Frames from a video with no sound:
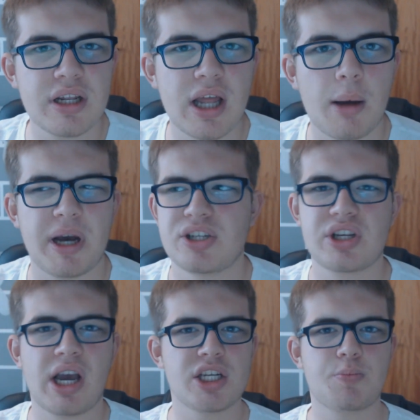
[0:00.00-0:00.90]
seeing that by
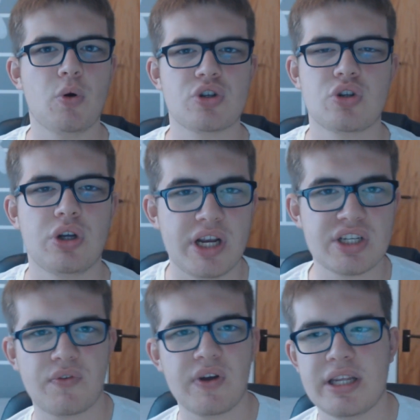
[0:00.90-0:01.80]
Sky Sports and the
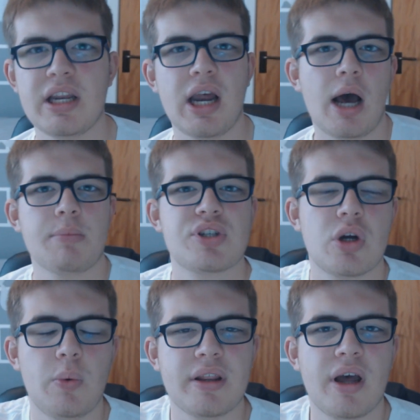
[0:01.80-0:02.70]
rest of it. And here I am,
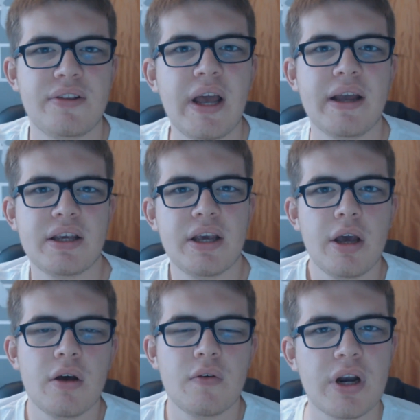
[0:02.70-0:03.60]
still waiting like a dick
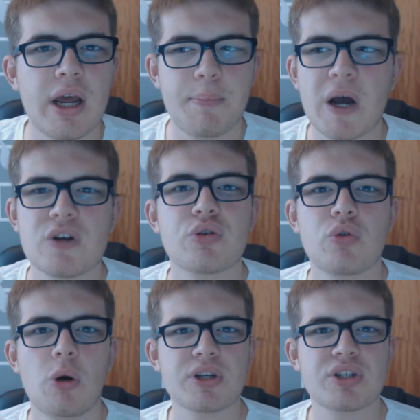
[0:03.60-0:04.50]
for uh,
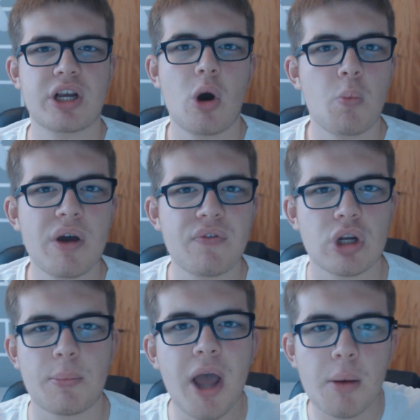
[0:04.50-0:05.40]
Patrick Roberts to come,
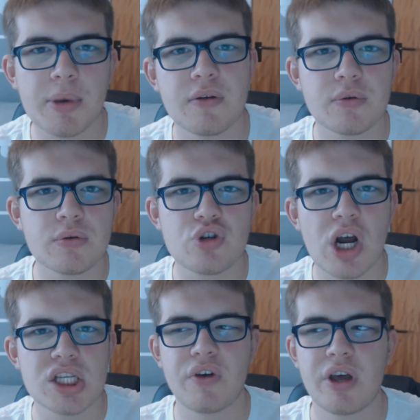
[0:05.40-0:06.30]
waving on a permanent
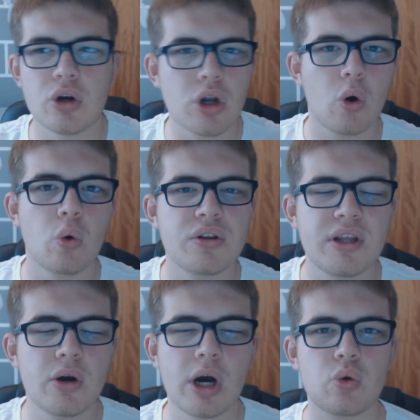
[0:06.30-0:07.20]
transfer or a
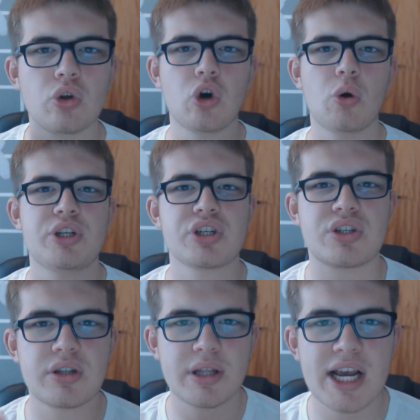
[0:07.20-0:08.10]
loan deal, I don't know. We
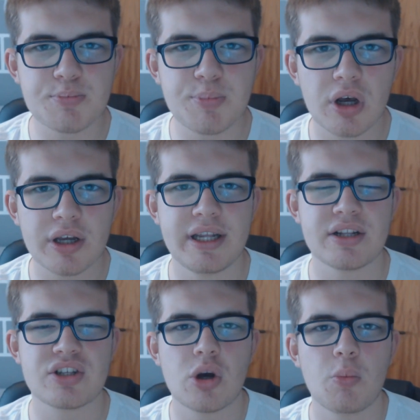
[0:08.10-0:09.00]
just desperately
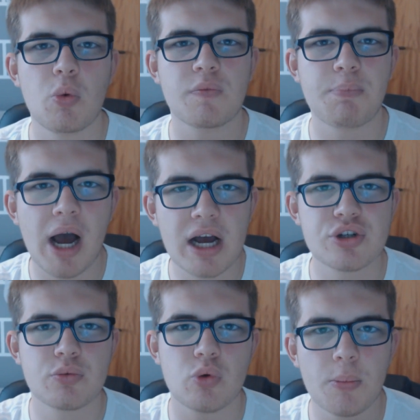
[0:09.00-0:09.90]
need someone of
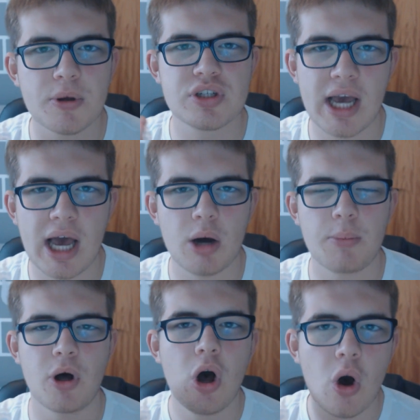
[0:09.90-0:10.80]
Patrick Roberts'
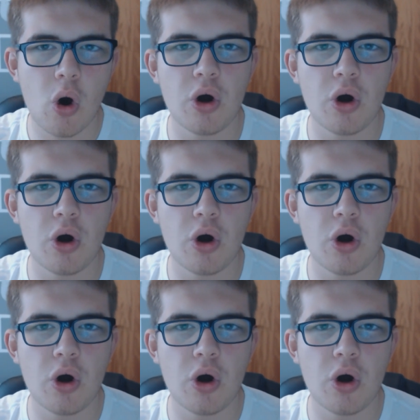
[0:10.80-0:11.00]
calibre